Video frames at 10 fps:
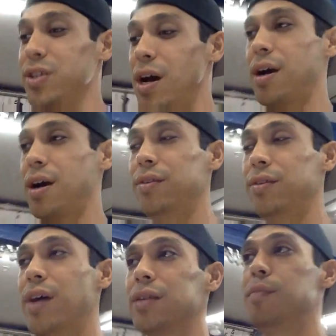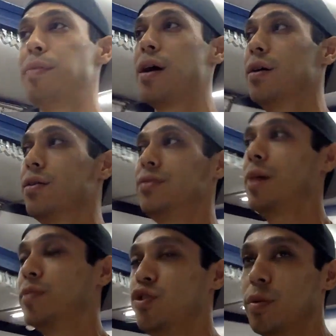got contacted by another
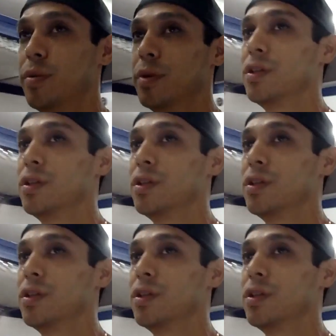tape distributor. They're